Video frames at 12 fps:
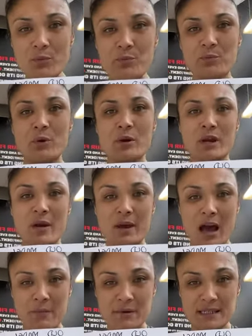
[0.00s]
we were coming
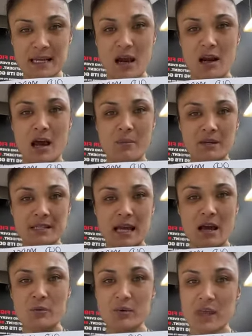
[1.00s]
up and
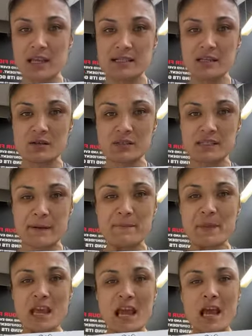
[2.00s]
down with that skill set.
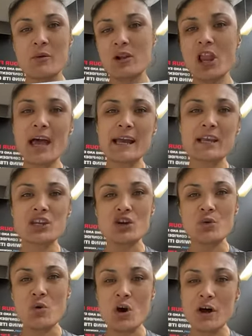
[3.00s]
And we were like, you
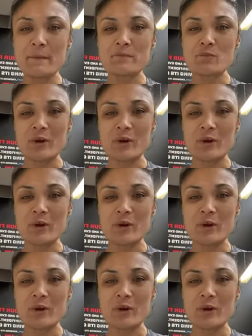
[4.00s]
know what?